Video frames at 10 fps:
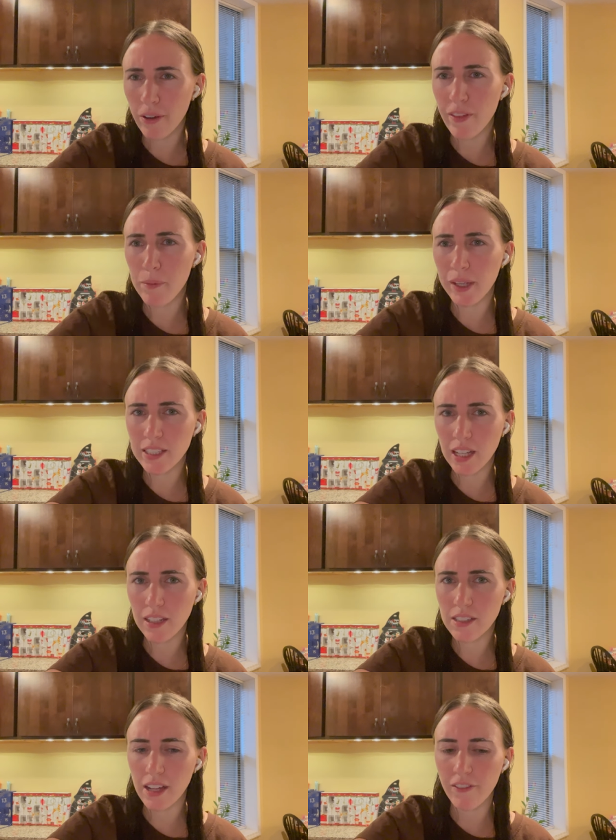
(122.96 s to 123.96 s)
if that makes
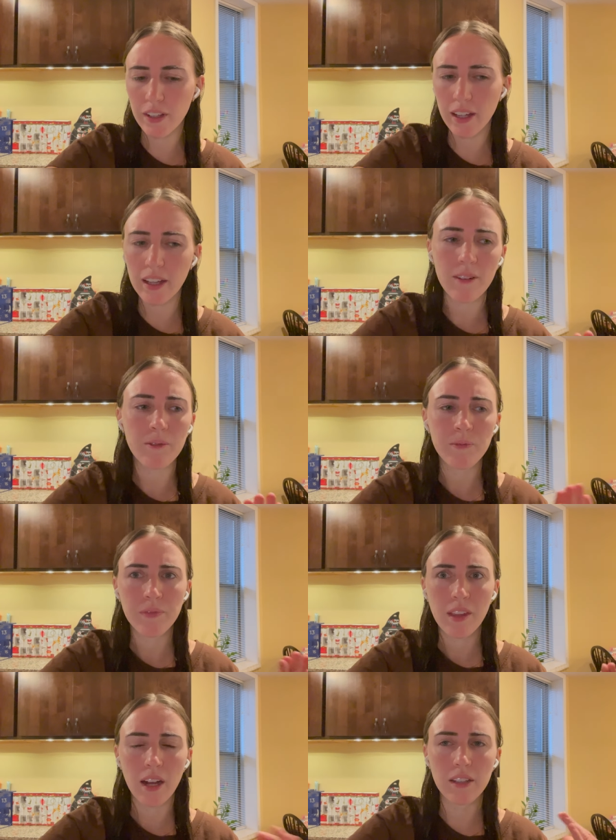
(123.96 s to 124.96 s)
sense. I feel like a